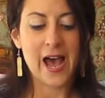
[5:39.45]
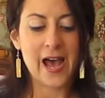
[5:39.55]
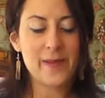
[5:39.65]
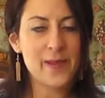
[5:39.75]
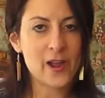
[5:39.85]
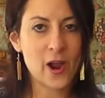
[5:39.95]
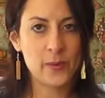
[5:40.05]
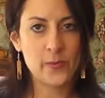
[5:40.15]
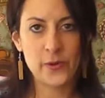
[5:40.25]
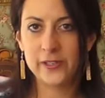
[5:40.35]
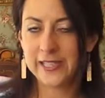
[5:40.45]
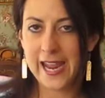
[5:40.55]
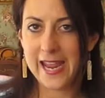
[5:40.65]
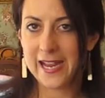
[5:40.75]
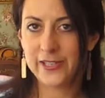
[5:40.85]
I make hard-boiled
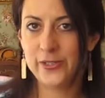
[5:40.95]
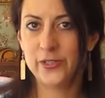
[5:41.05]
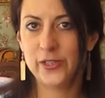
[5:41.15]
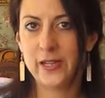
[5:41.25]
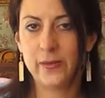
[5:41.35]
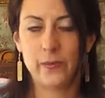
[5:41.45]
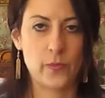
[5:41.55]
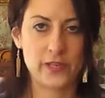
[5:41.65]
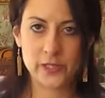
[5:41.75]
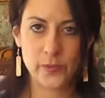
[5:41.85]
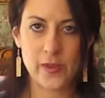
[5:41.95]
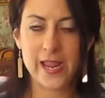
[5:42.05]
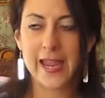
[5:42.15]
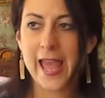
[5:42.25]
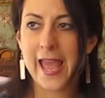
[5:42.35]
eggs usually once a
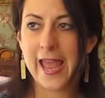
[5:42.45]
week,